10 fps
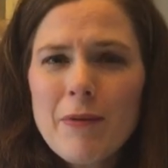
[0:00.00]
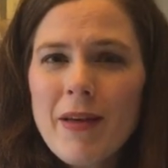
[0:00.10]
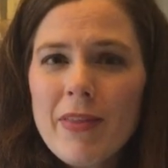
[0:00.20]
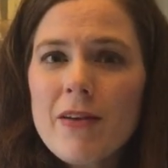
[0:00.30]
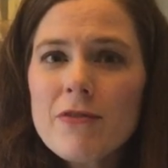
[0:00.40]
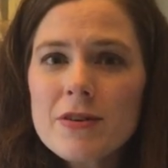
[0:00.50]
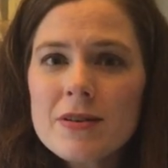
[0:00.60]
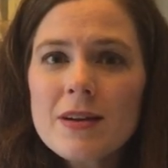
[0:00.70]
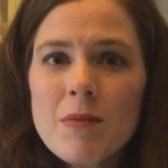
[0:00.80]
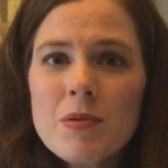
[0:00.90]
about that
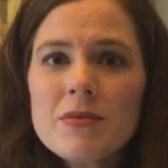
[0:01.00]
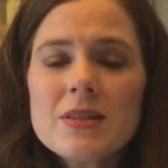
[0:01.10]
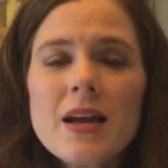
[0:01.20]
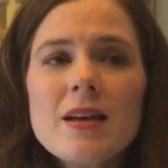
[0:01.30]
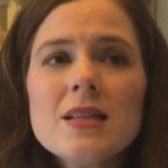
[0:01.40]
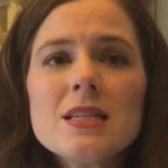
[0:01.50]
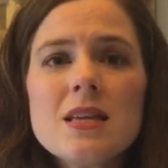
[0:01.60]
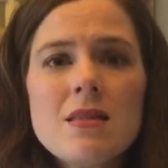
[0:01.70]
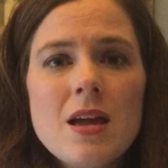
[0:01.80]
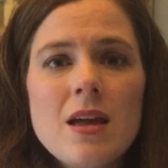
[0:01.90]
for a couple of seconds,
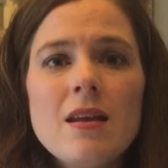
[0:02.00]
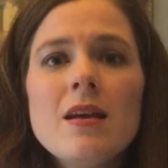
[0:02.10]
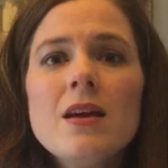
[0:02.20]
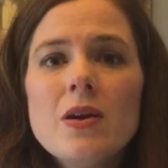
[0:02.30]
and then